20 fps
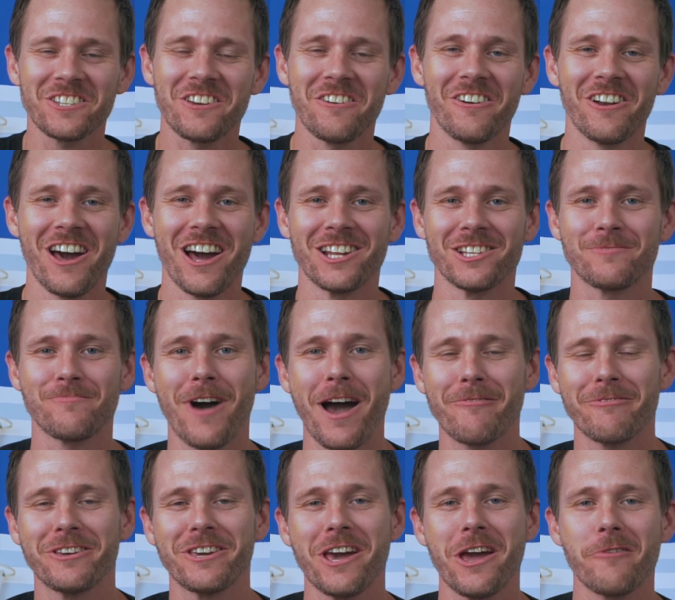going on? It's
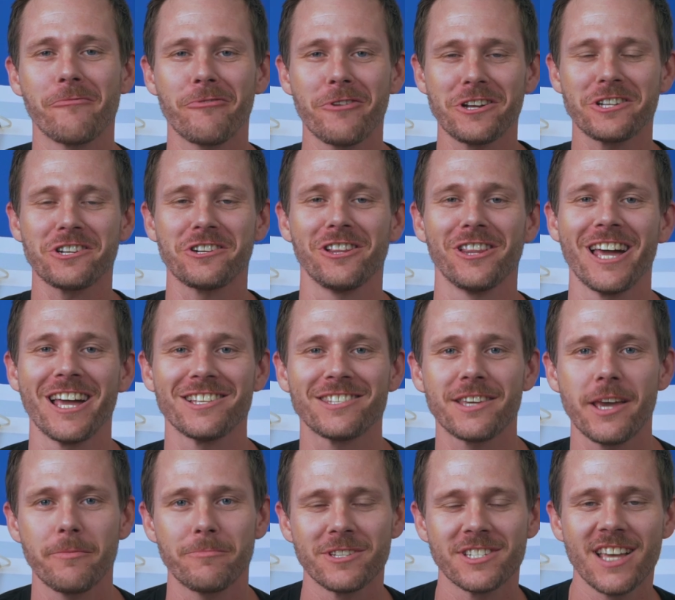Bobby K, professional
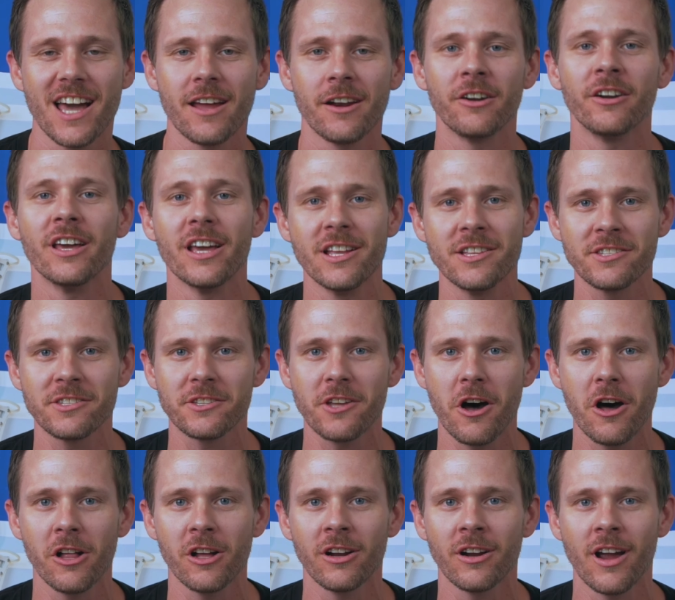landscape designer and
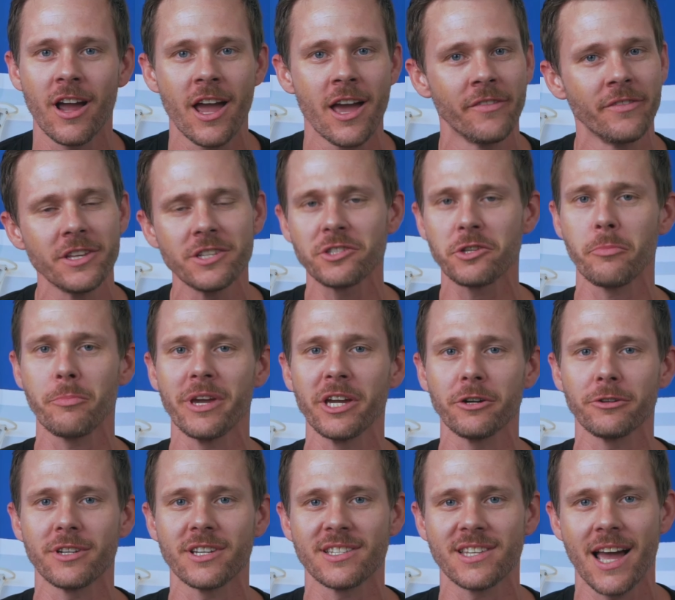installer, and these
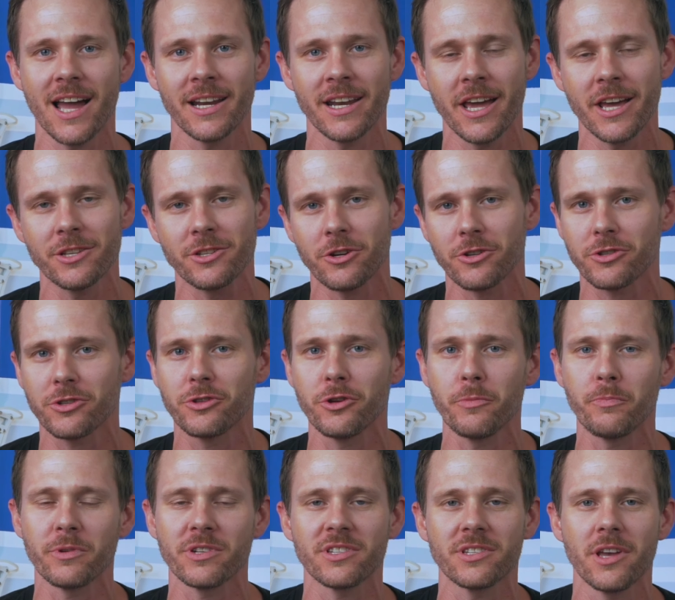Domingo Design Days are
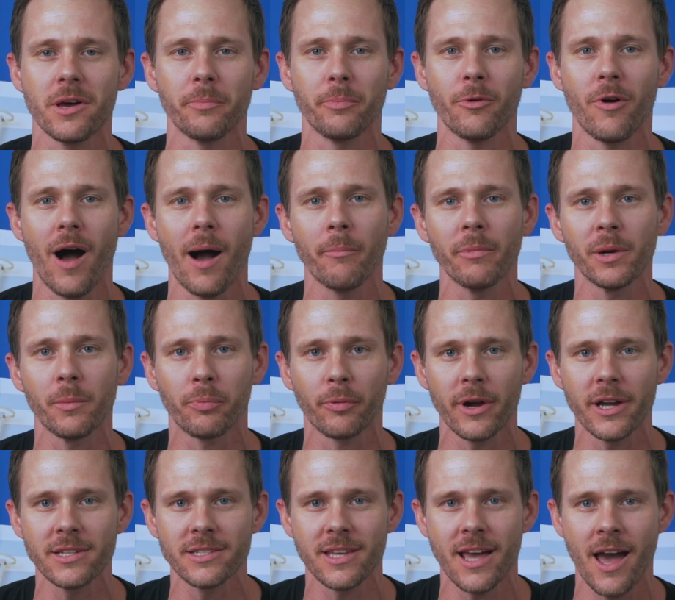super simple. I'm gonna
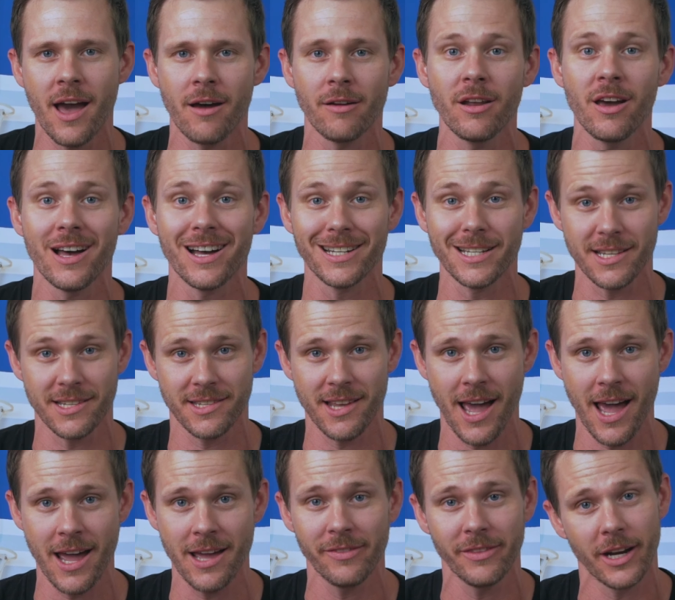break down a
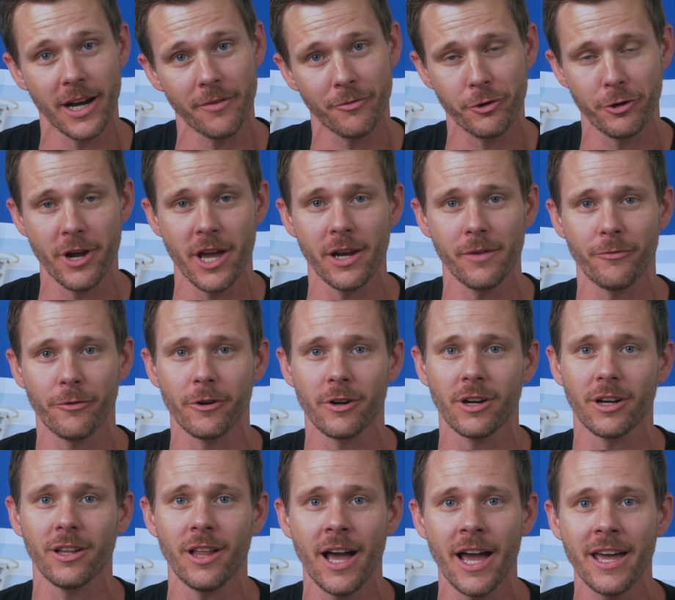design that I've created for a
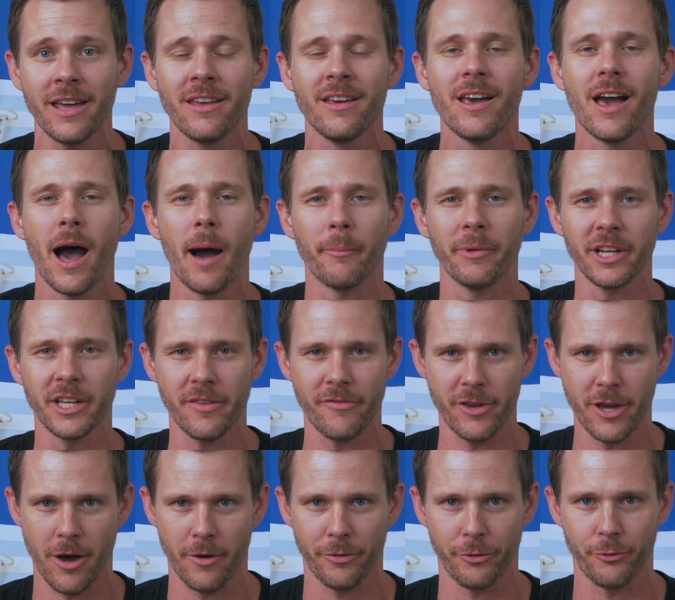client. I'm gonna give
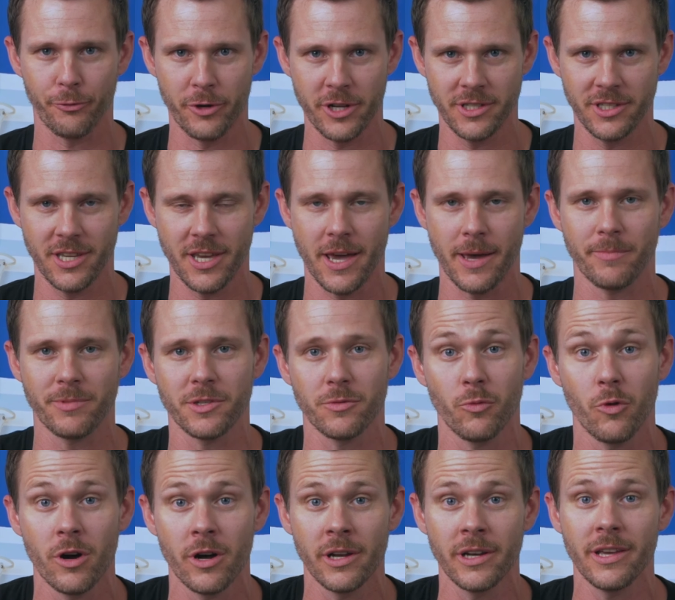you out 3 tips.
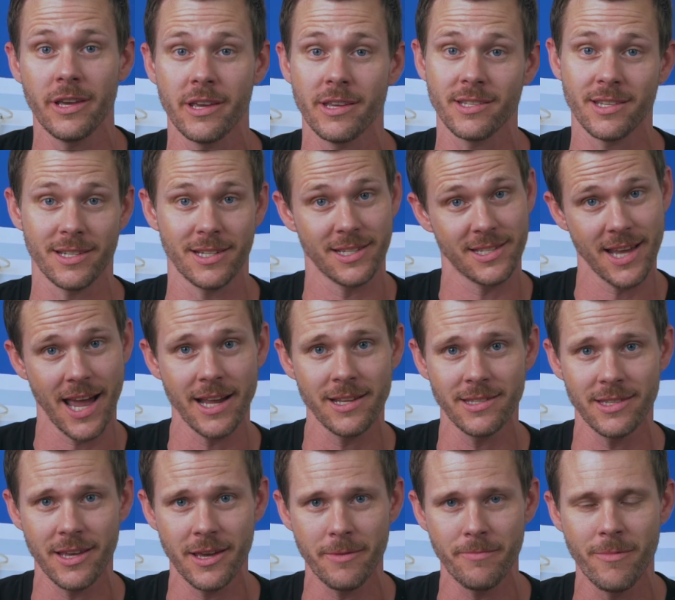One is a design
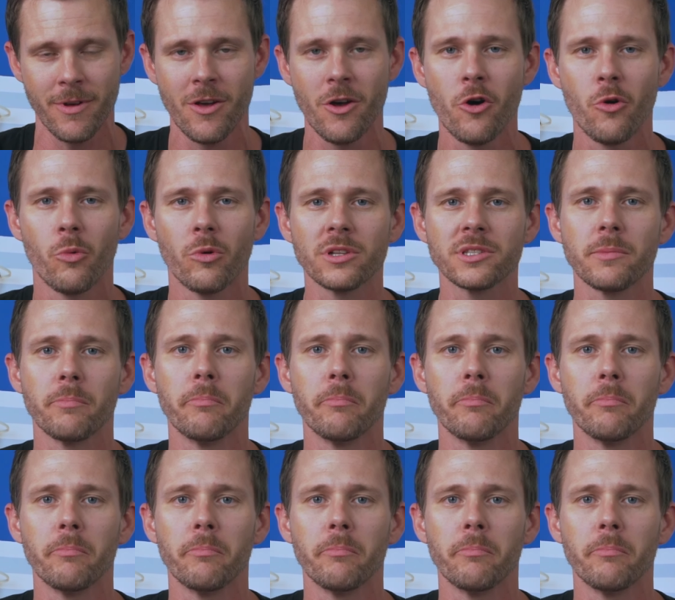tip, one's a